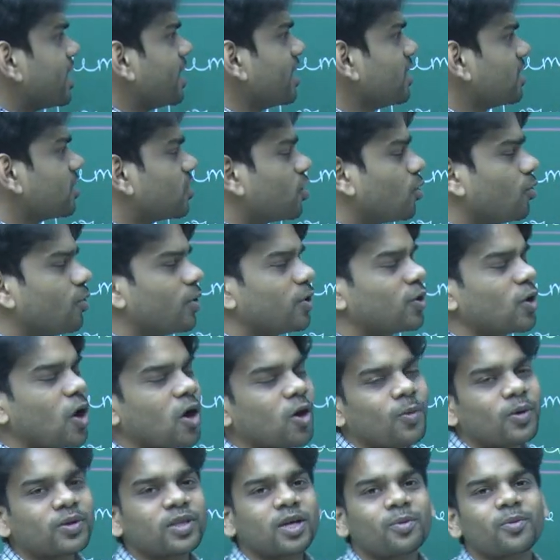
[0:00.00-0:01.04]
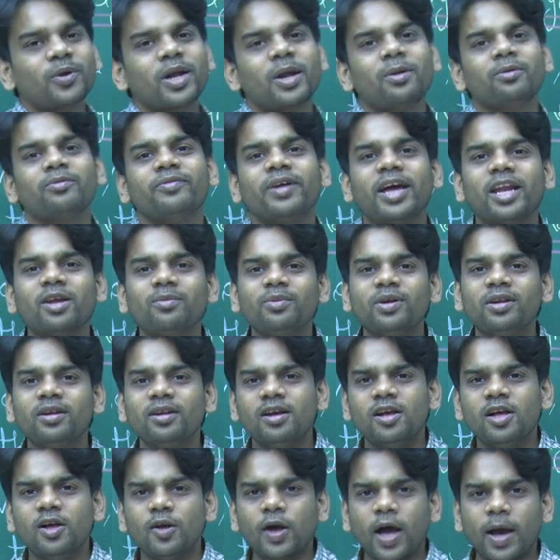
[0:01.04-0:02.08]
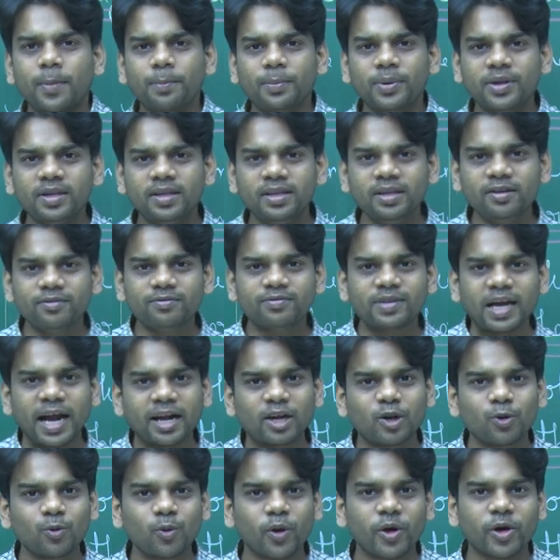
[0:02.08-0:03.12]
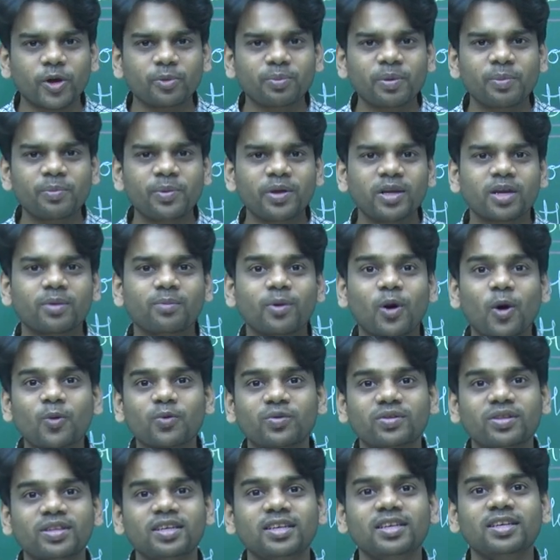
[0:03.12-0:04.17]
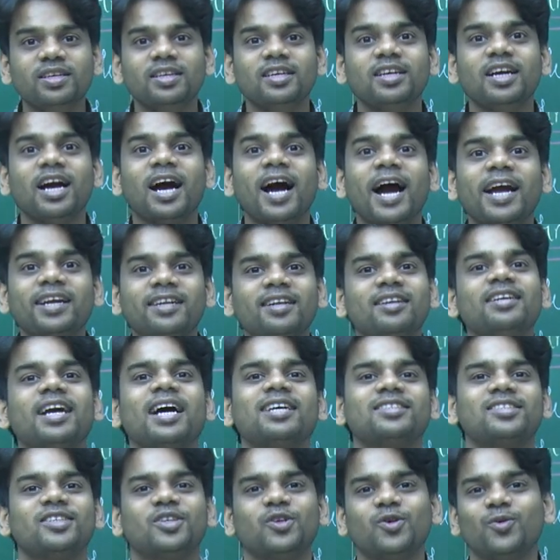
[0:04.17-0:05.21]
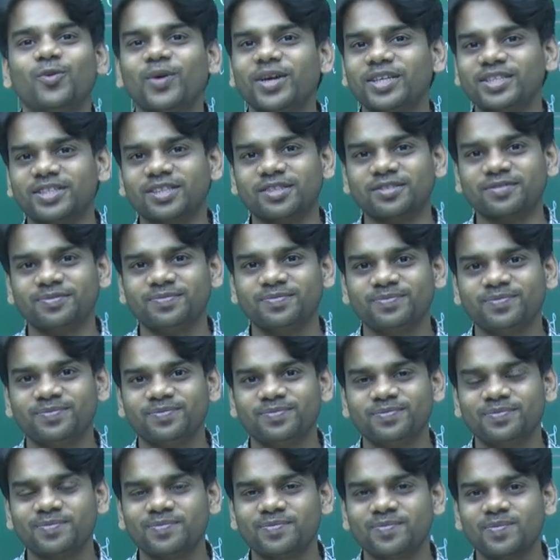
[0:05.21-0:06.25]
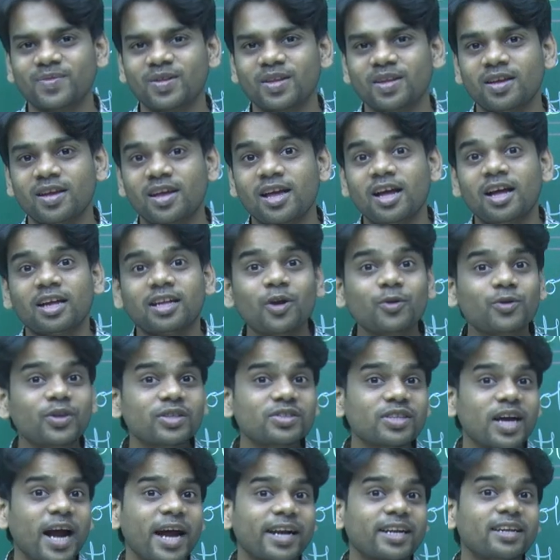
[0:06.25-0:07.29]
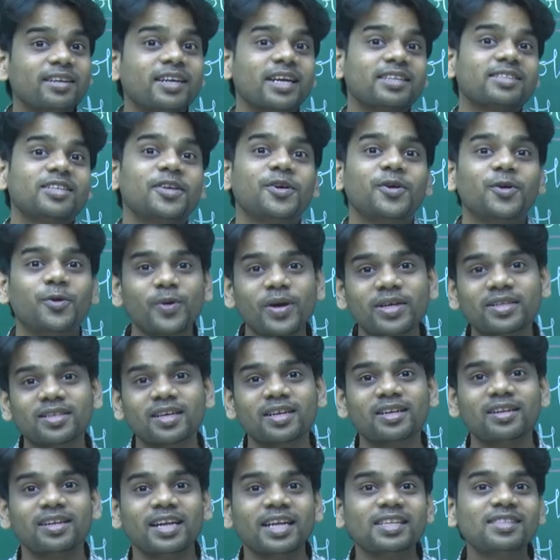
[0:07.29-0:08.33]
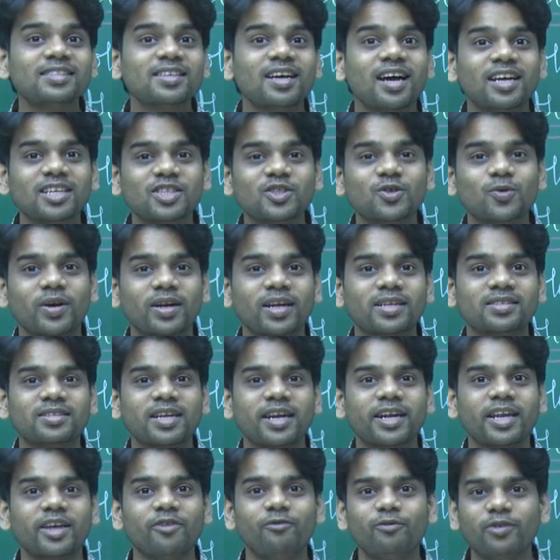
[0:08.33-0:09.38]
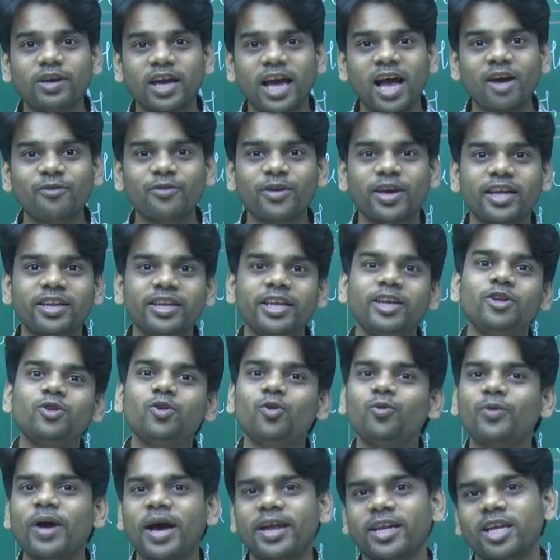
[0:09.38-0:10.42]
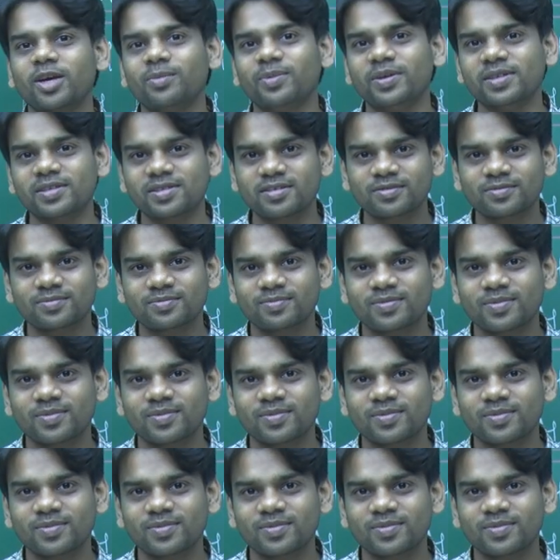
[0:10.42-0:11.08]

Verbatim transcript: thing, so we talked about thermodynamic variable. I believe that you are remembering about the ideal gas equation. Now this ideal gas equation lets us to understand if we have any two variables,